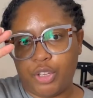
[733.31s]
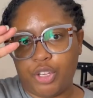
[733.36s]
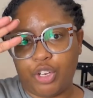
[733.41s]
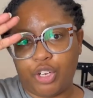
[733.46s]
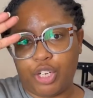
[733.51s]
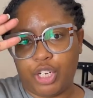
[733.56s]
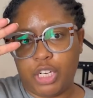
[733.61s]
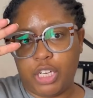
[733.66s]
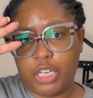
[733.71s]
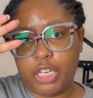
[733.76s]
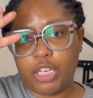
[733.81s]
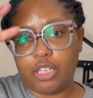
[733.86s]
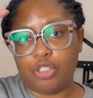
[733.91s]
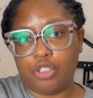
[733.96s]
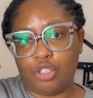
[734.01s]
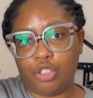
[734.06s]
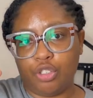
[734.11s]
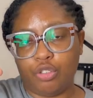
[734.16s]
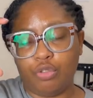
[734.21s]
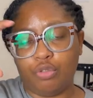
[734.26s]
you're gonna get
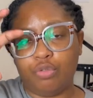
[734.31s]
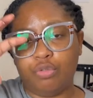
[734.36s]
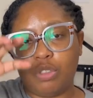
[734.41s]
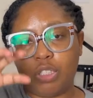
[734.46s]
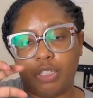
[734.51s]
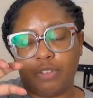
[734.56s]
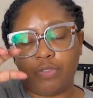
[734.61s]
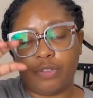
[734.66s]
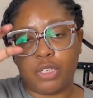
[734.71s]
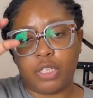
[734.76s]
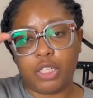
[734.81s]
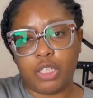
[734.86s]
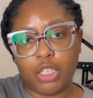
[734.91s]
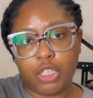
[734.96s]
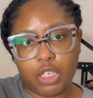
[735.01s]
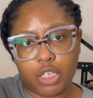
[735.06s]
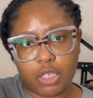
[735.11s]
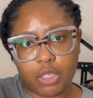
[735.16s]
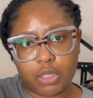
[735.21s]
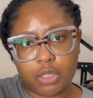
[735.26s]
two different
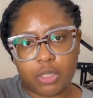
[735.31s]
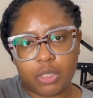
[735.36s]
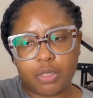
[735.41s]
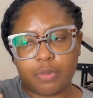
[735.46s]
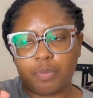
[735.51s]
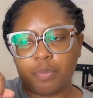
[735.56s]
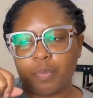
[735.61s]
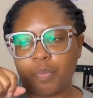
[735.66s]
looks.